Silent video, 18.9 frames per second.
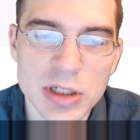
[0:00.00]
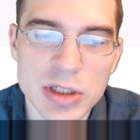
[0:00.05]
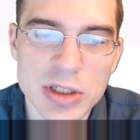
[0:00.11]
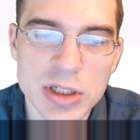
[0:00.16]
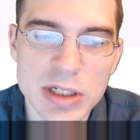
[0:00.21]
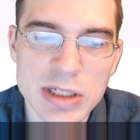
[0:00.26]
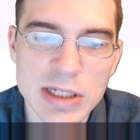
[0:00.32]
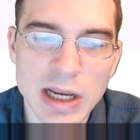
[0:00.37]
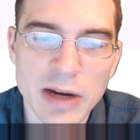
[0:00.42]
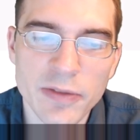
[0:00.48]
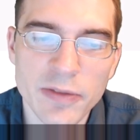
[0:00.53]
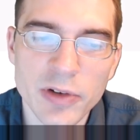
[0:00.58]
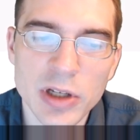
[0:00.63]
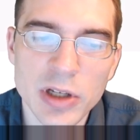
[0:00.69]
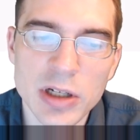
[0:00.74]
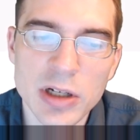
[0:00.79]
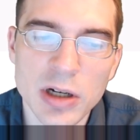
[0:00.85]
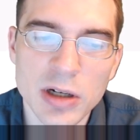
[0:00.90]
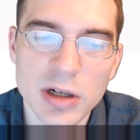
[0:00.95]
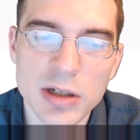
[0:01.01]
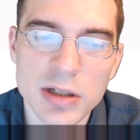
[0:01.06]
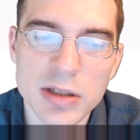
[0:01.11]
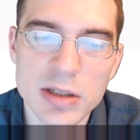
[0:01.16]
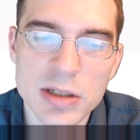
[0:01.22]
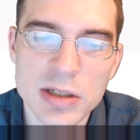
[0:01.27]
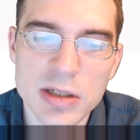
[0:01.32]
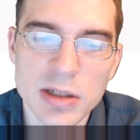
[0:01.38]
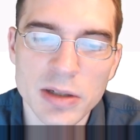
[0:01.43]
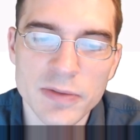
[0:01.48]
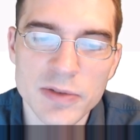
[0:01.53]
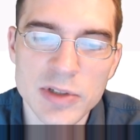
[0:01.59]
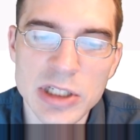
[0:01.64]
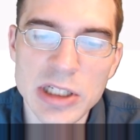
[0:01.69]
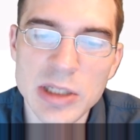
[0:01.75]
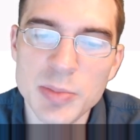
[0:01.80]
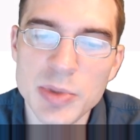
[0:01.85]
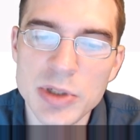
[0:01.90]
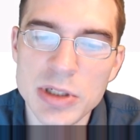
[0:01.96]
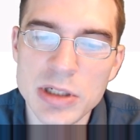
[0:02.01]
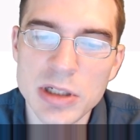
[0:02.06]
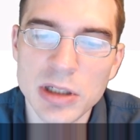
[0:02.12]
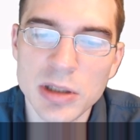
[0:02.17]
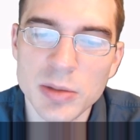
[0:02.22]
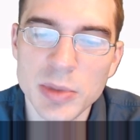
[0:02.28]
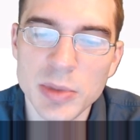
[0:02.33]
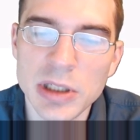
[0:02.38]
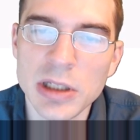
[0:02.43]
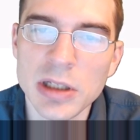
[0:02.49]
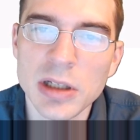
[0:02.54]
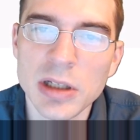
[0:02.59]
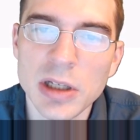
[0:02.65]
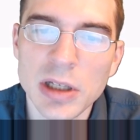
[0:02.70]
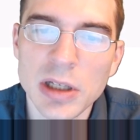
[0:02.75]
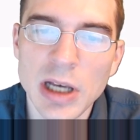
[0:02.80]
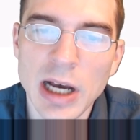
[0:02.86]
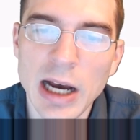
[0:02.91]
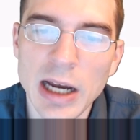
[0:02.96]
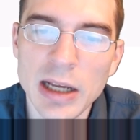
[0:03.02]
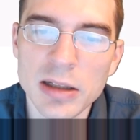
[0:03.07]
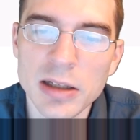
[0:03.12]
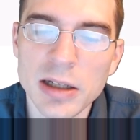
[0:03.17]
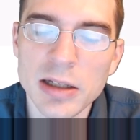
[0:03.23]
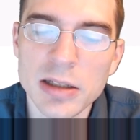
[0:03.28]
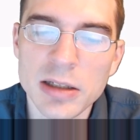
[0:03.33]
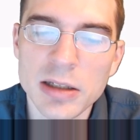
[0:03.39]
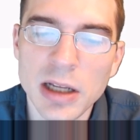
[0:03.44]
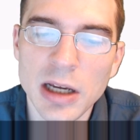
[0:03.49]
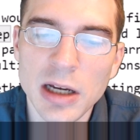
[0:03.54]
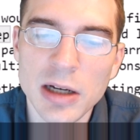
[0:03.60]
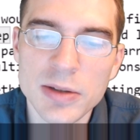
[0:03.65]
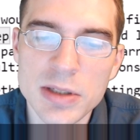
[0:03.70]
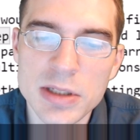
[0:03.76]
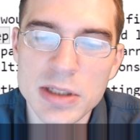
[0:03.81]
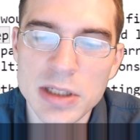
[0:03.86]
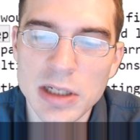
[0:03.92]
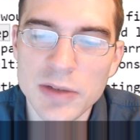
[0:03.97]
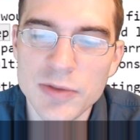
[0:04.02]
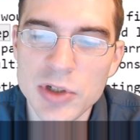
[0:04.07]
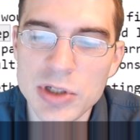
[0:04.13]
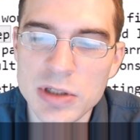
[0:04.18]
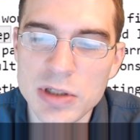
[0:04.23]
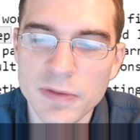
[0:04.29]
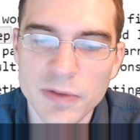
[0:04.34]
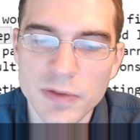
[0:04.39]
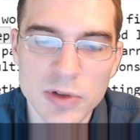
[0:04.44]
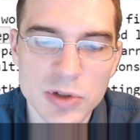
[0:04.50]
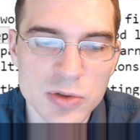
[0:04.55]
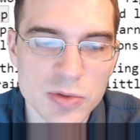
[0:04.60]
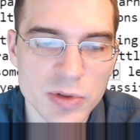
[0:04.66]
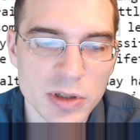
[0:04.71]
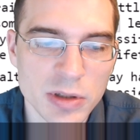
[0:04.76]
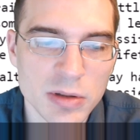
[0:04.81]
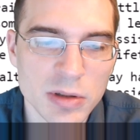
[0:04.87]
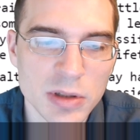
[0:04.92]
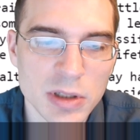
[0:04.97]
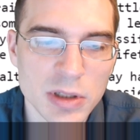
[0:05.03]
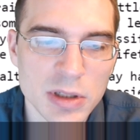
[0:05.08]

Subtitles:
It's just every occurrence of deep is going to be highlighted now instead of just the first one.